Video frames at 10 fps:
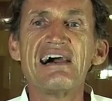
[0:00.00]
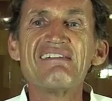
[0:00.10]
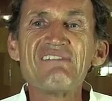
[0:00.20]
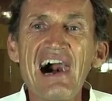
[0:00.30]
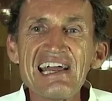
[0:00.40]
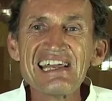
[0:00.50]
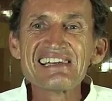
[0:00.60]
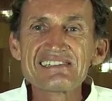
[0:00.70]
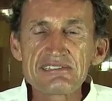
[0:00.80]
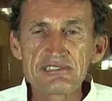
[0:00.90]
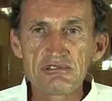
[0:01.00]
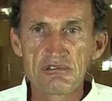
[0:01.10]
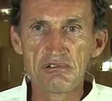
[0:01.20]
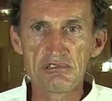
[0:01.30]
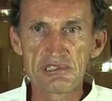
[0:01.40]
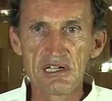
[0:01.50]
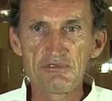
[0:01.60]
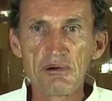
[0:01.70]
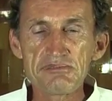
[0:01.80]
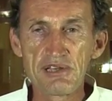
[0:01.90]
Why is it so crucial
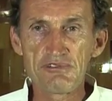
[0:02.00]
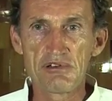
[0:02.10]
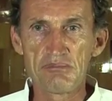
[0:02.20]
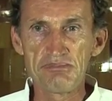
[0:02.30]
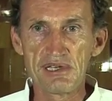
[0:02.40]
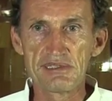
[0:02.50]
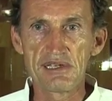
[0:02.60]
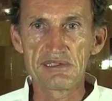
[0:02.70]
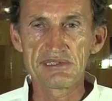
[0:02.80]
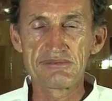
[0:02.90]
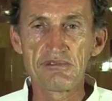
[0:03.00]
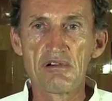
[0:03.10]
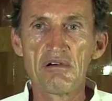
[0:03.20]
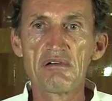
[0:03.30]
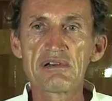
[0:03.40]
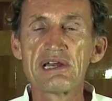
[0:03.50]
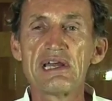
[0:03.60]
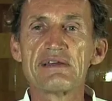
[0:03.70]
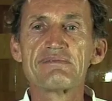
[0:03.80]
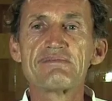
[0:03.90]
from different opinions?
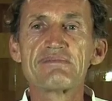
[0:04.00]
Okay.